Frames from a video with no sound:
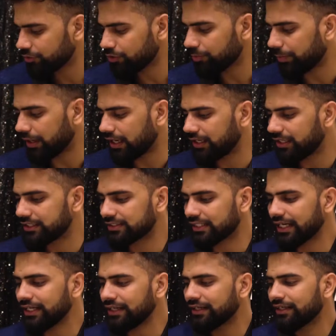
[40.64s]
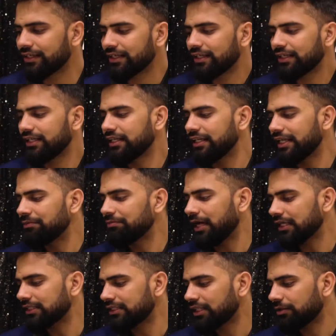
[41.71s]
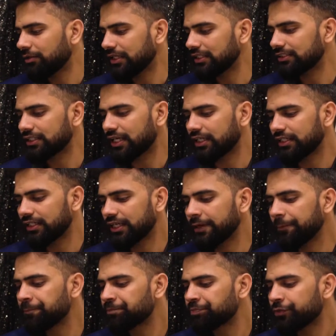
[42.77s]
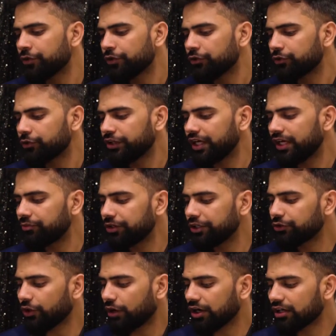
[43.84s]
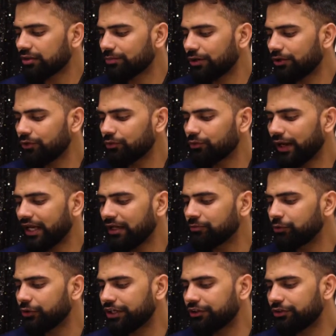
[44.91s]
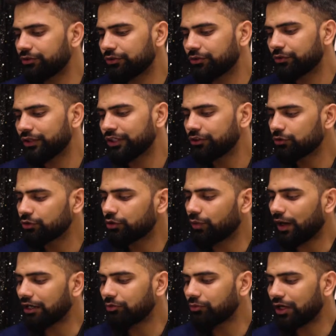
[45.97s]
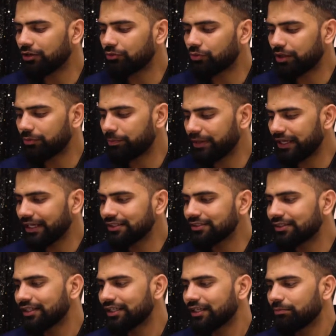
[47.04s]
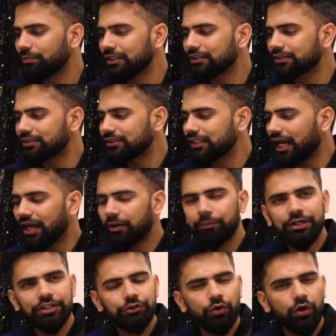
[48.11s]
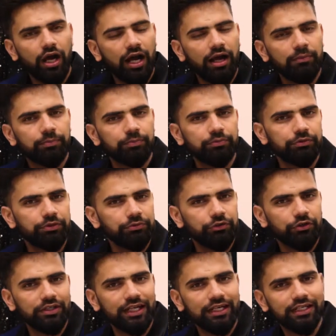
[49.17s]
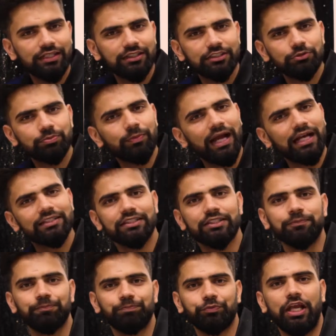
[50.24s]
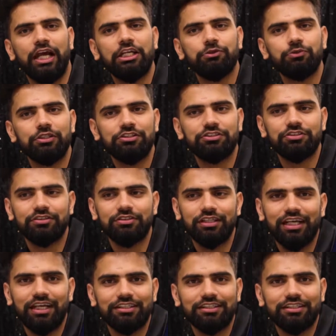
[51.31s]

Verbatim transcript: like, you know, PAHAL Design ki nayi magazine hamare saath hai. So here we talk about why I'm going through the one page, because yahan pe jo aap, if you are getting this magazine and you will